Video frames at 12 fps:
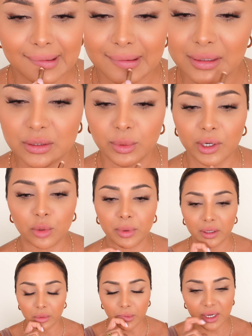as well,
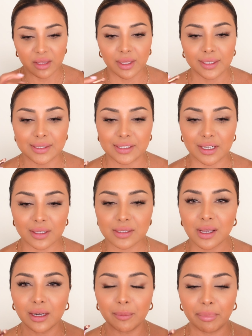by the way, that it does
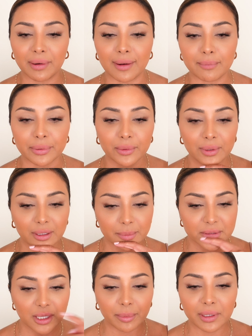kind of plump your
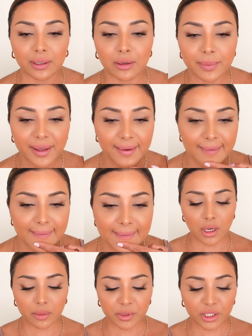lips up a little bit.
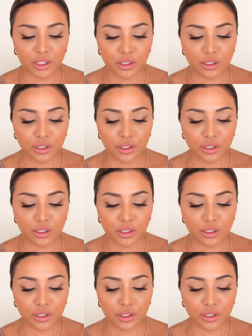I'm going to